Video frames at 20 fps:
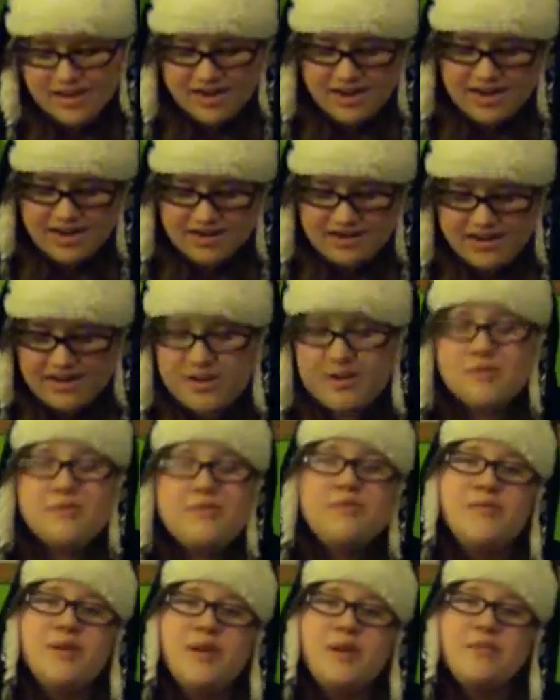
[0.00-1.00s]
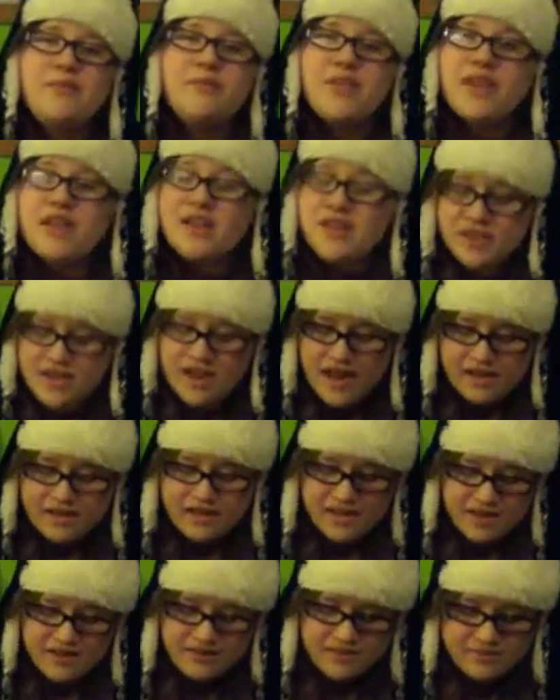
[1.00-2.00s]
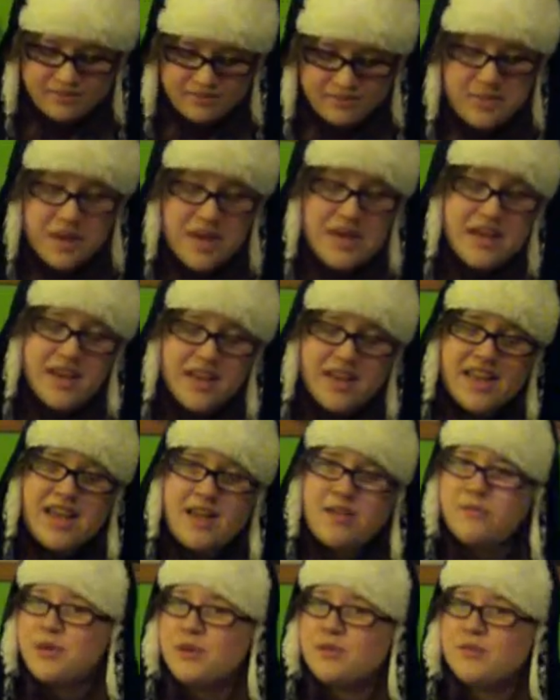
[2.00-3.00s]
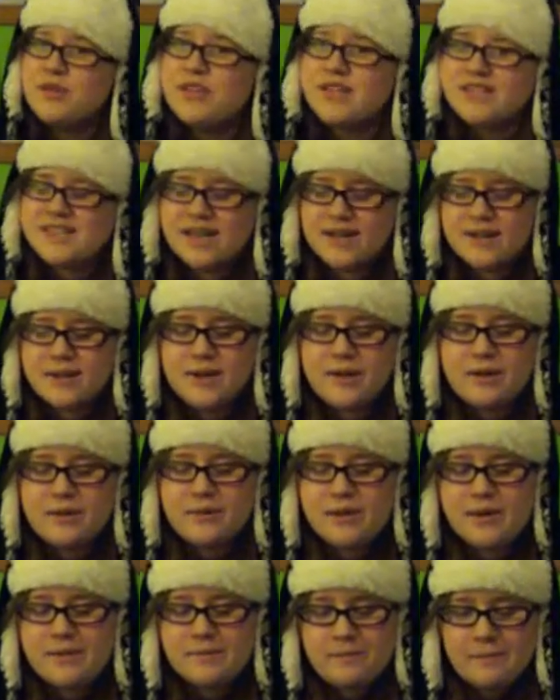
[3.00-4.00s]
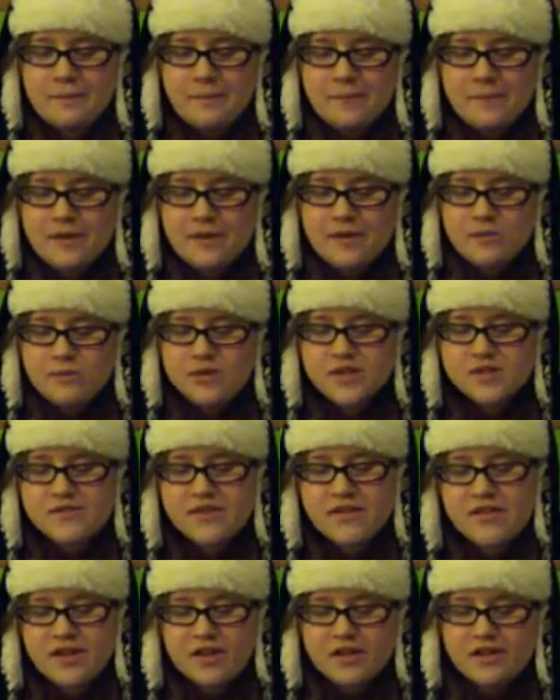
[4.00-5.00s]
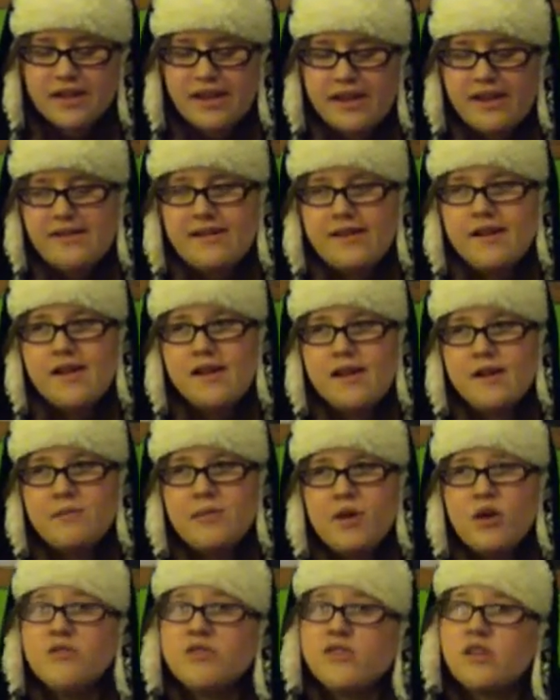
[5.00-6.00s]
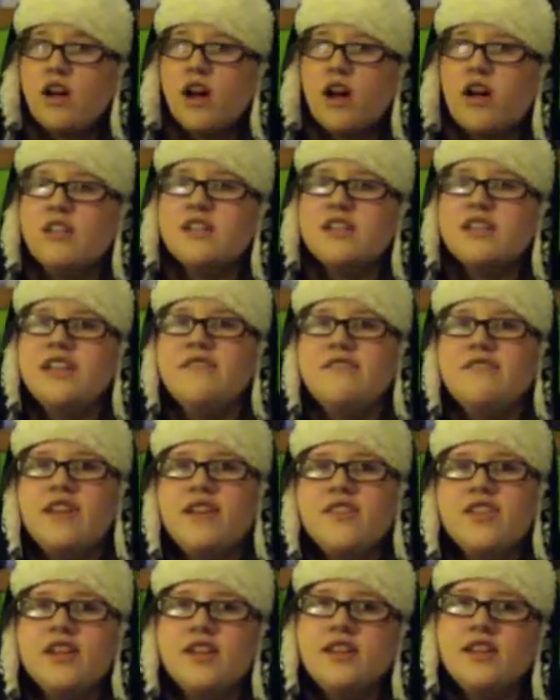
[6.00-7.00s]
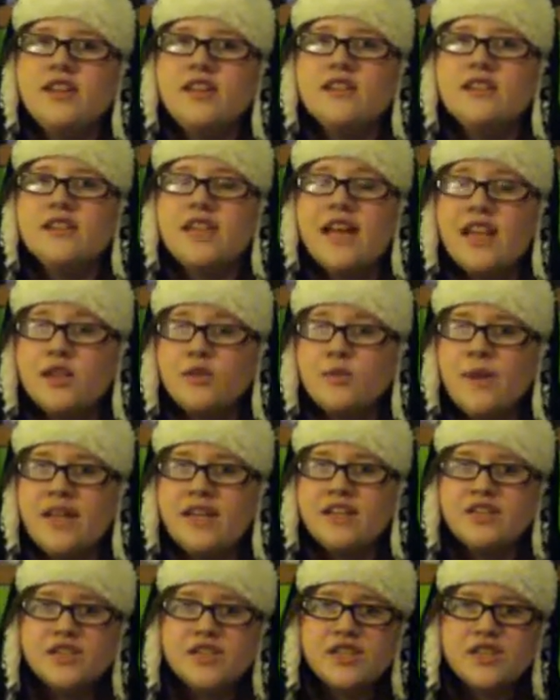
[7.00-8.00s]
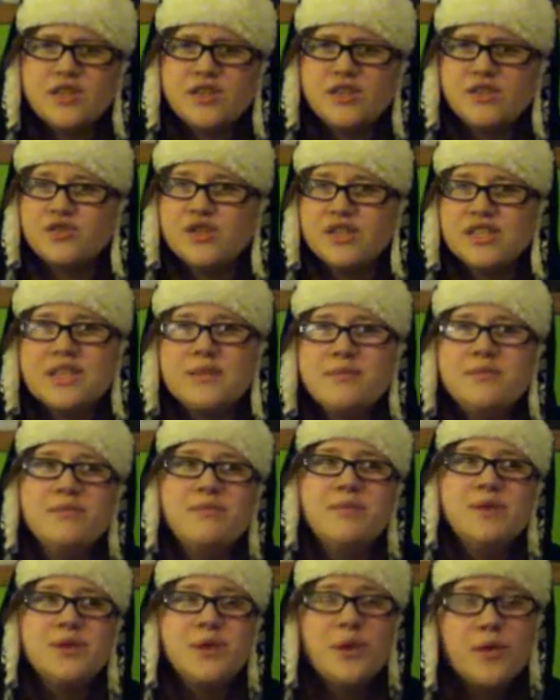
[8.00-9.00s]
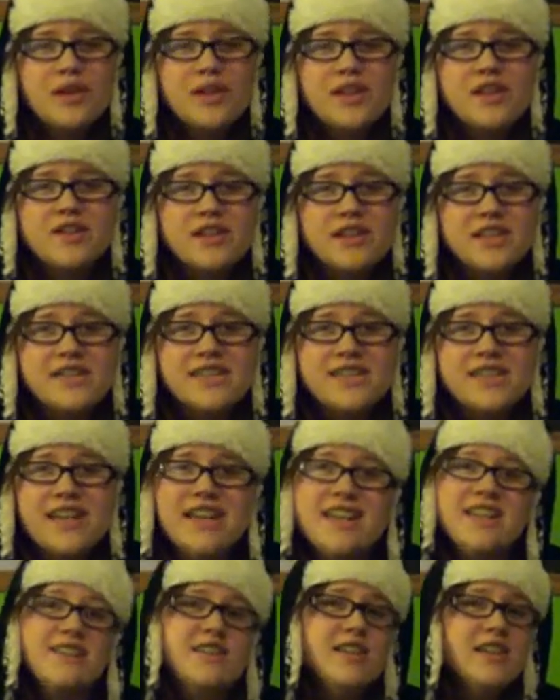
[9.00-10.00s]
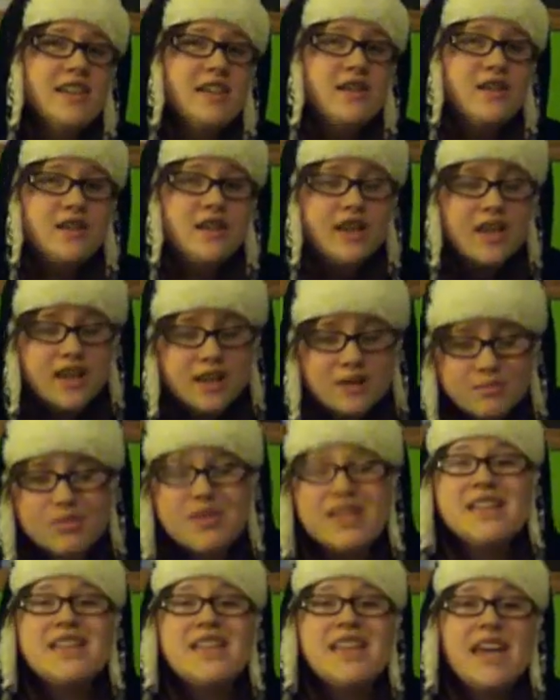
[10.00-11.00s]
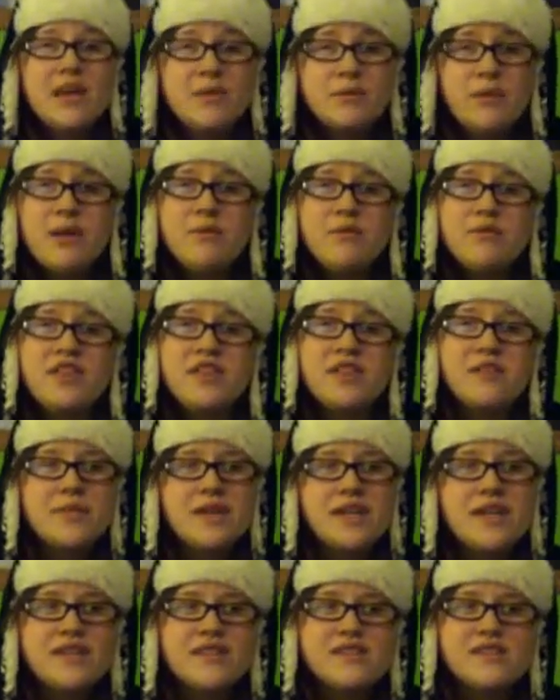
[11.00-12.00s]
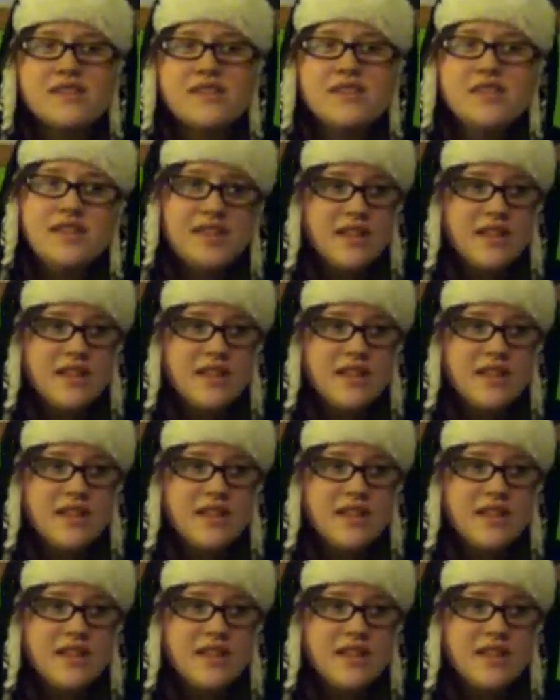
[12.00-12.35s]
I don't know, but yeah, I haven't been to any yet, but I'm really excited to go to one. What's your favorite holiday? Overall holiday favorite is Halloween, just because you can dress up and be totally crazy and completely get away with it, because